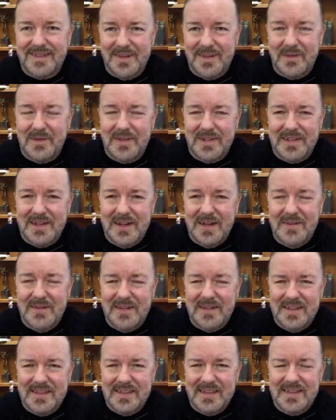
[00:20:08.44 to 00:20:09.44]
I want to know
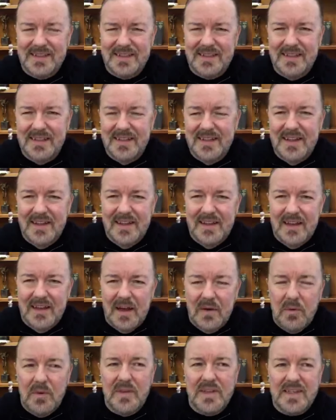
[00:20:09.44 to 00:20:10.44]
this is,
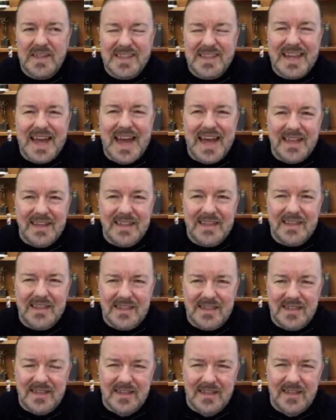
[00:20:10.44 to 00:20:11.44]
I want the
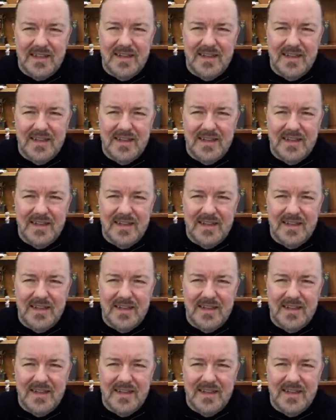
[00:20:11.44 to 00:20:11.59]
stats.